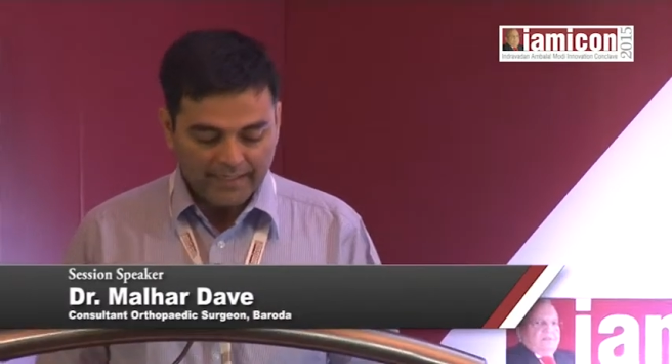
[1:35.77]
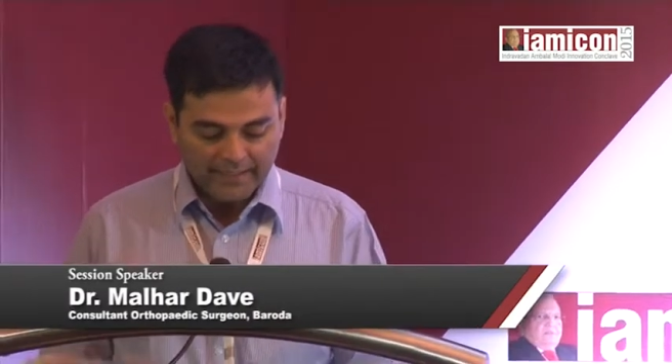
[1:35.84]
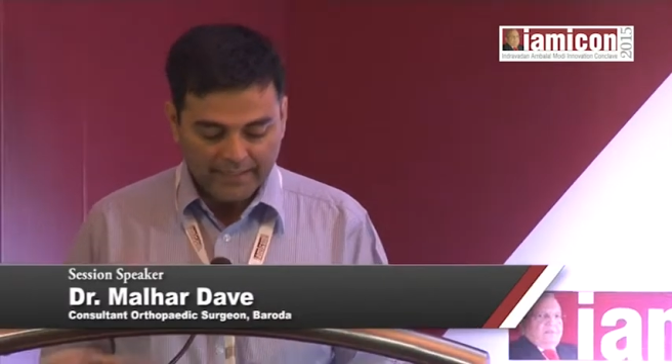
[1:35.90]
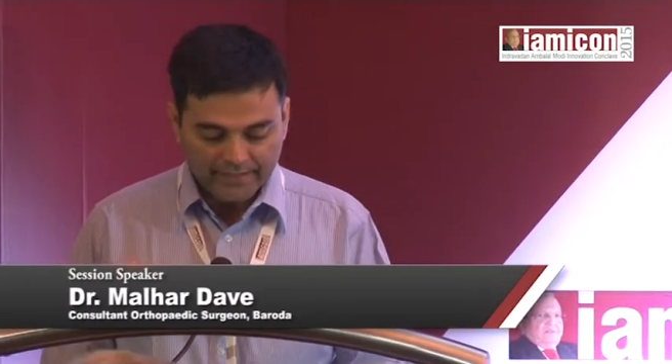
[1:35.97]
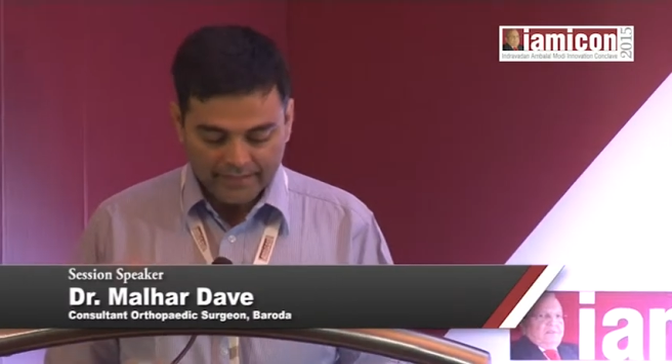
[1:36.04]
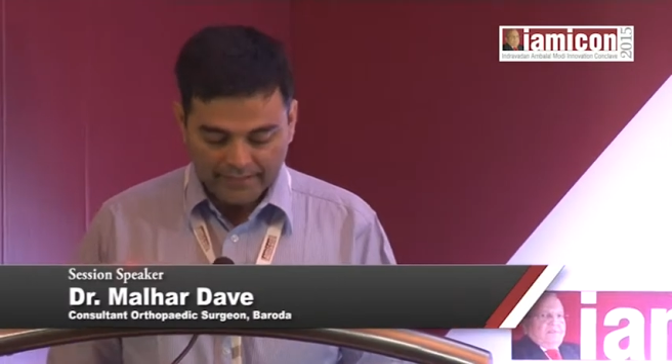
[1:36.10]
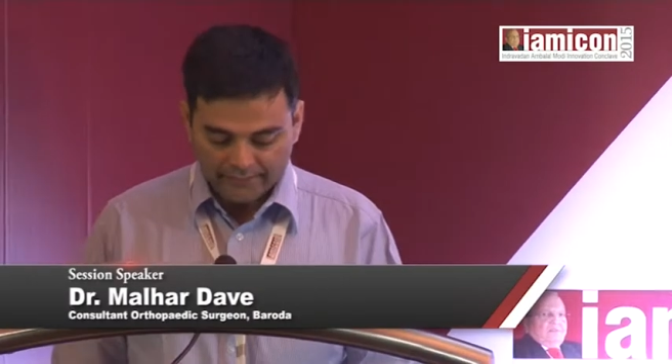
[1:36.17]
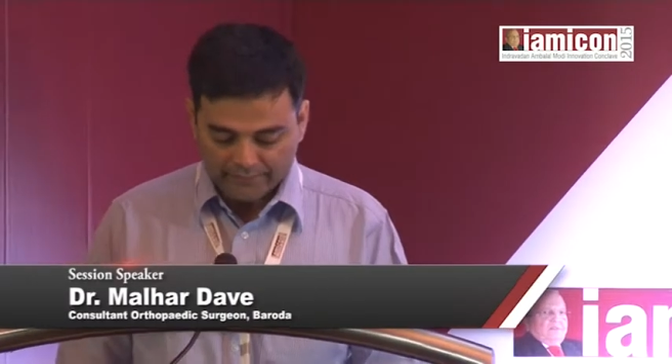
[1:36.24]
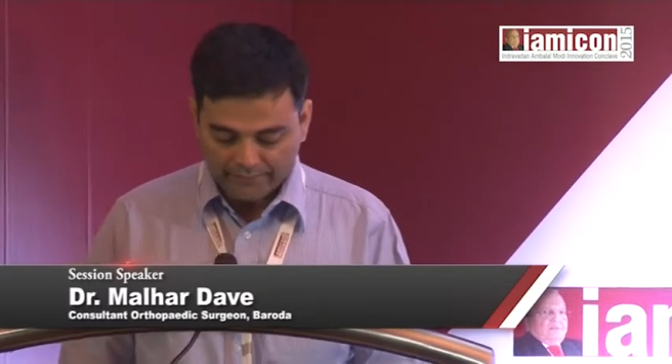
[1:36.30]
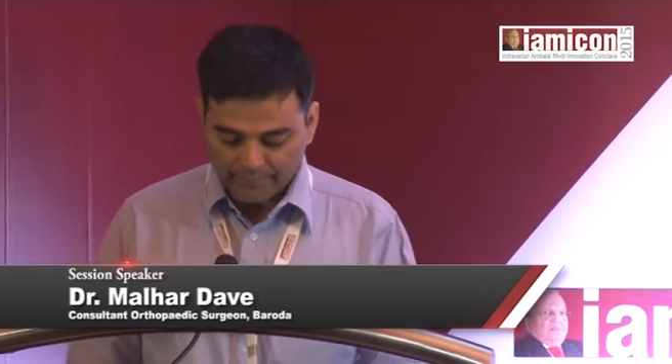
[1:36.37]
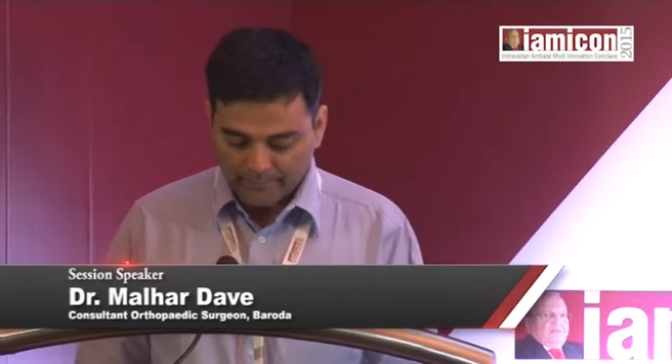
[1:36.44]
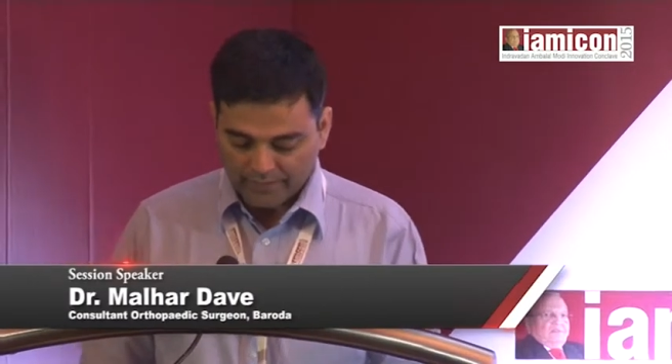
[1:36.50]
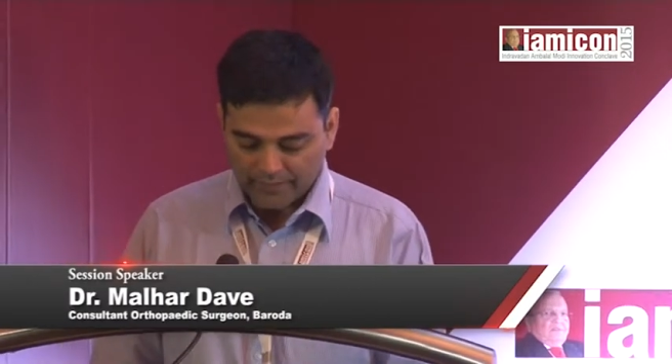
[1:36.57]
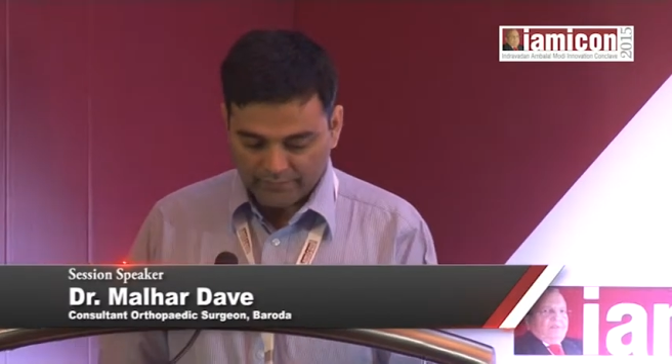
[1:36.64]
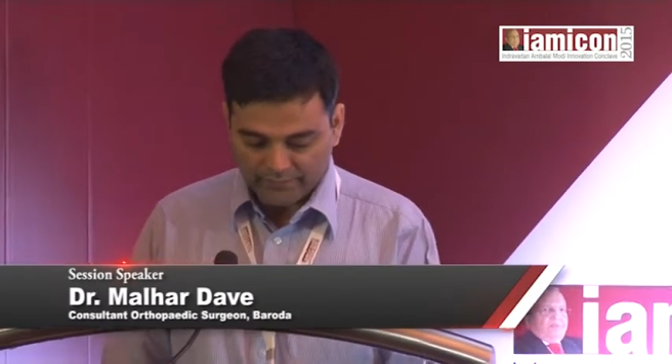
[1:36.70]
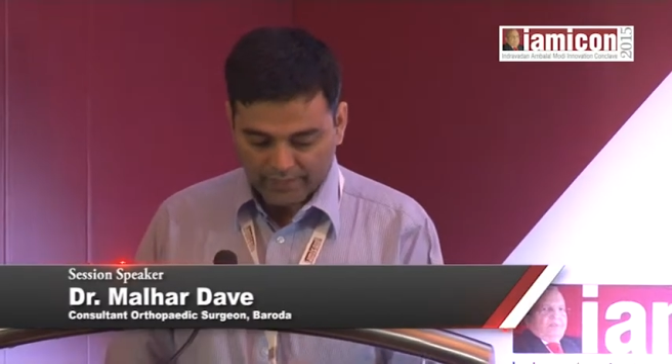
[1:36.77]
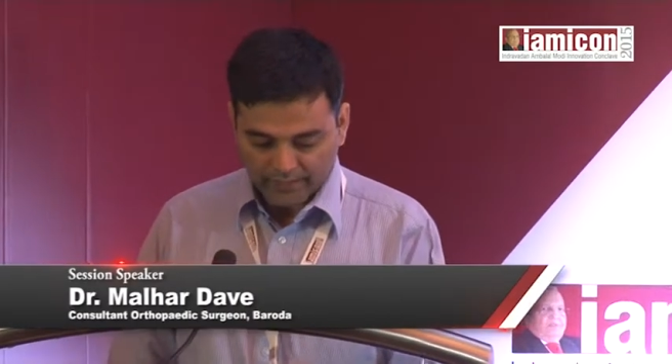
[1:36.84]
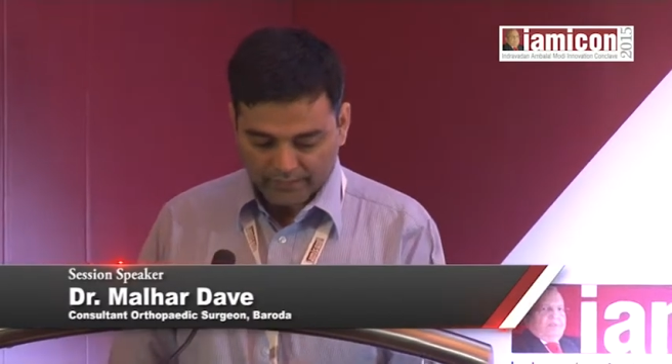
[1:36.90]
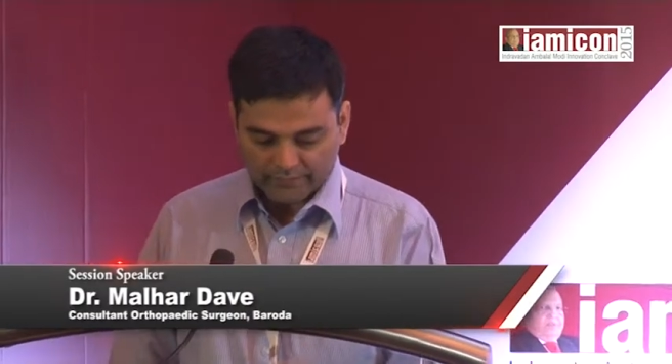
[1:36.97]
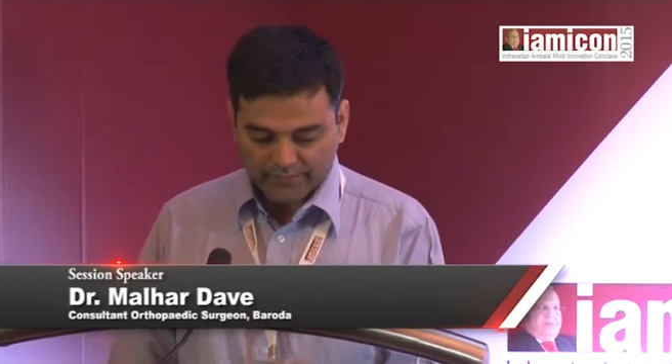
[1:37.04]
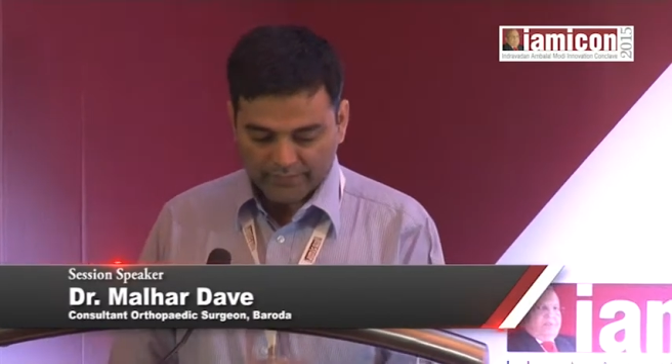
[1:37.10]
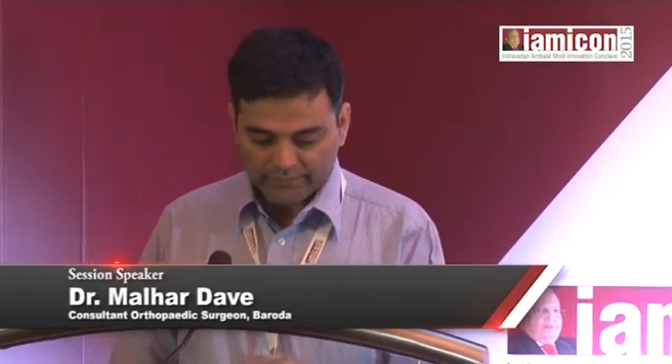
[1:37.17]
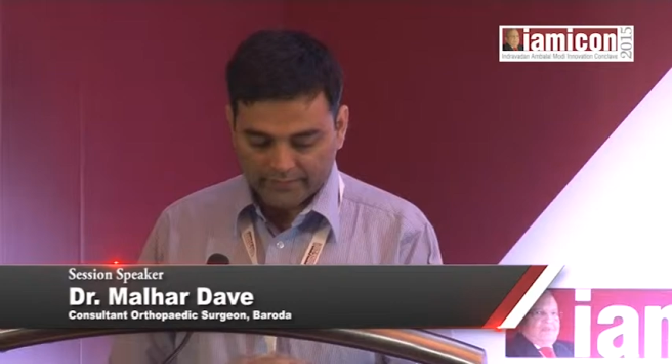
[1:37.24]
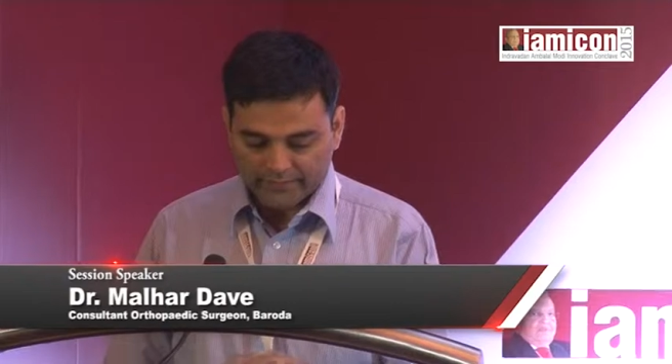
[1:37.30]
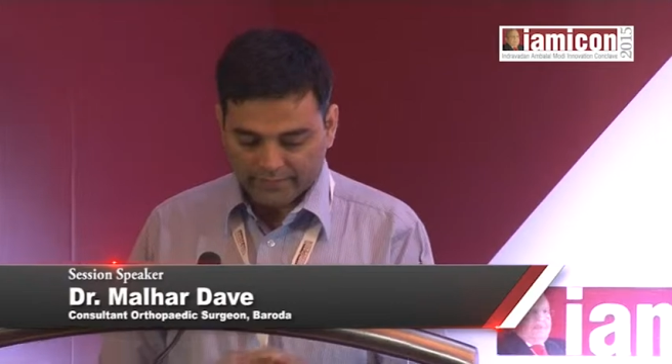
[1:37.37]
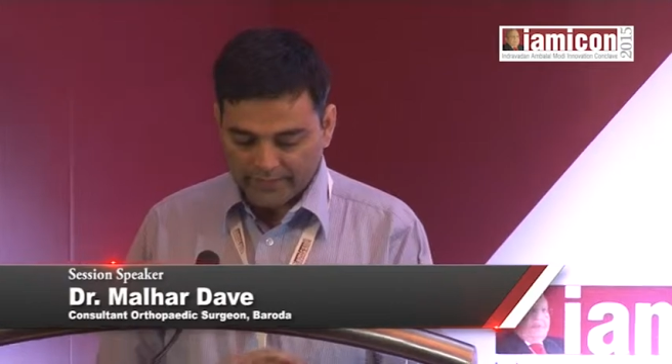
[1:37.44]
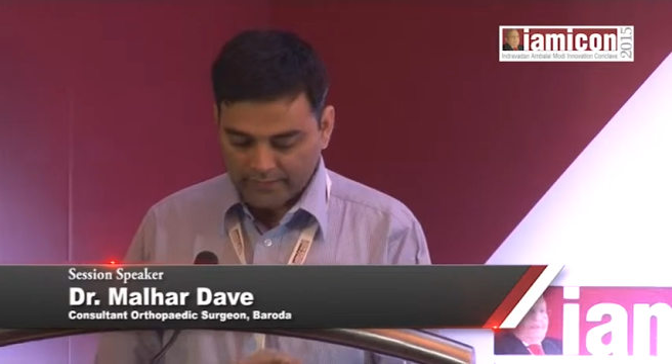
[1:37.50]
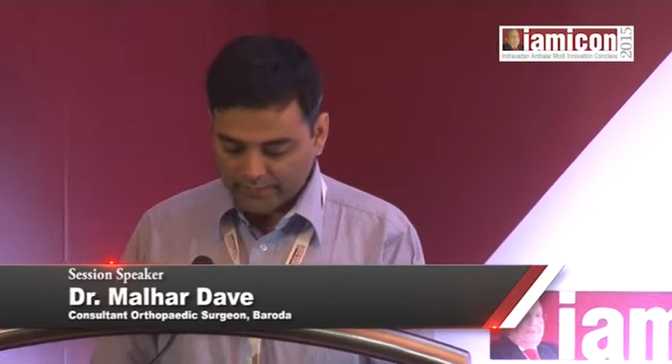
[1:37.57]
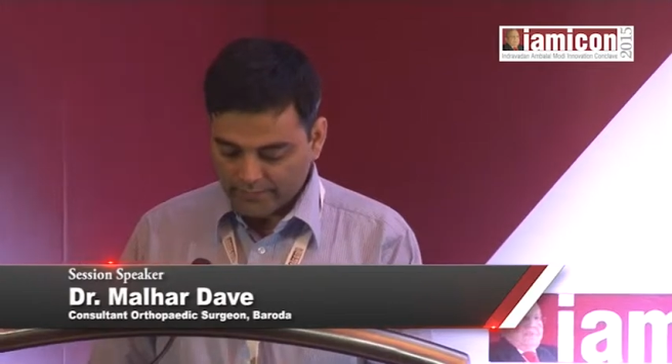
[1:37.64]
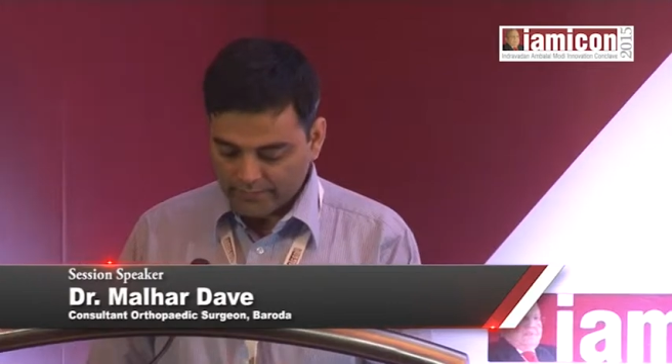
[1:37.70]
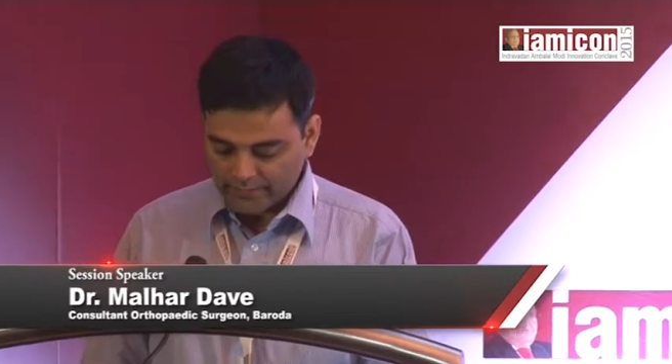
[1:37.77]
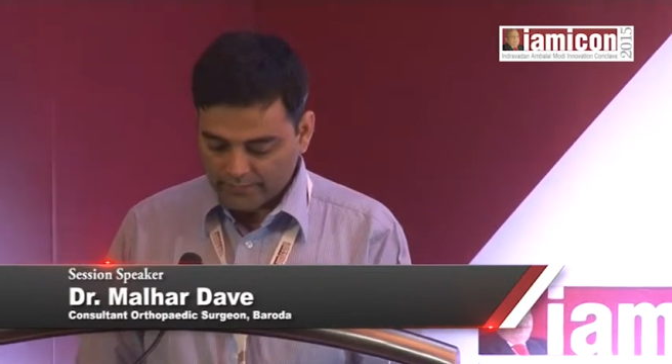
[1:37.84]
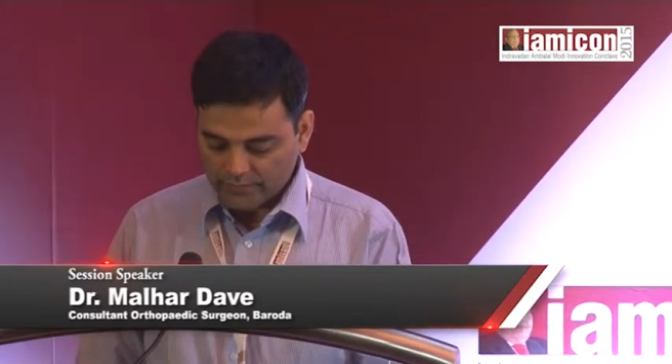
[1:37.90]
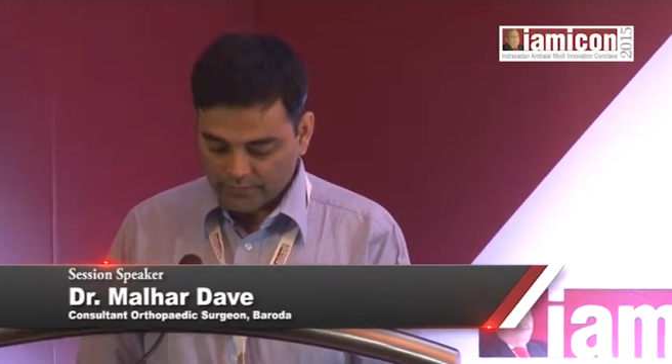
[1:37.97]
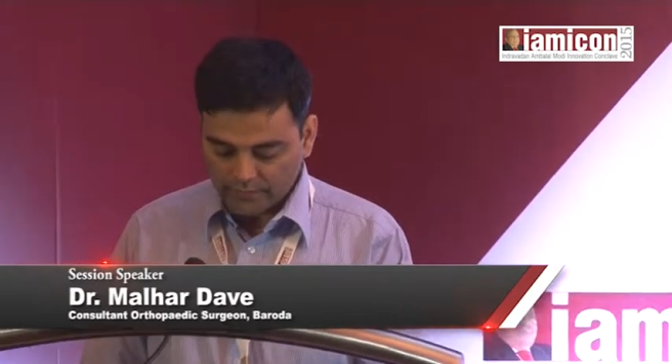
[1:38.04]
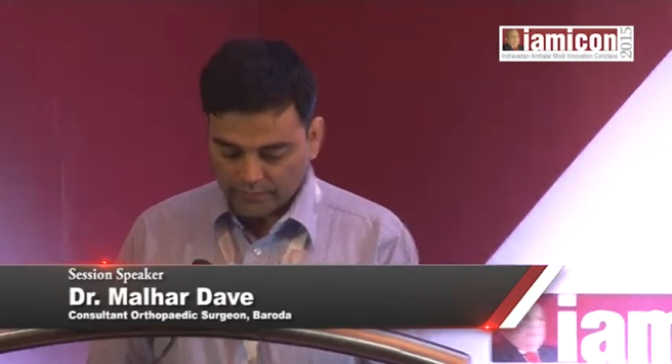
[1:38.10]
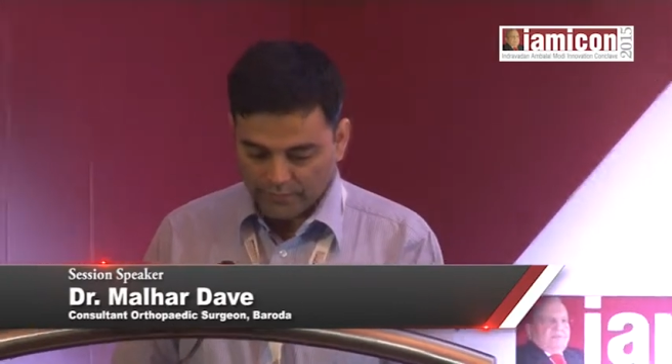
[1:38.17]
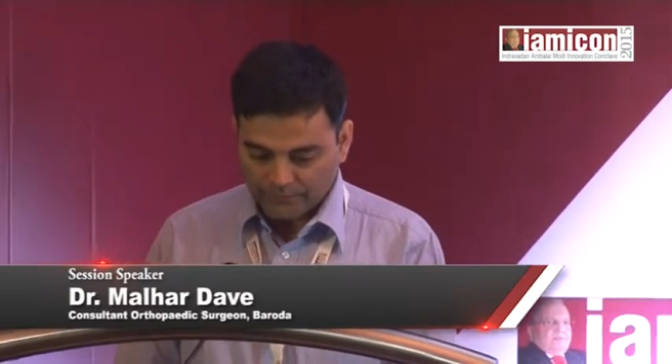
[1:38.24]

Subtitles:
an inflammatory arthritis, and that is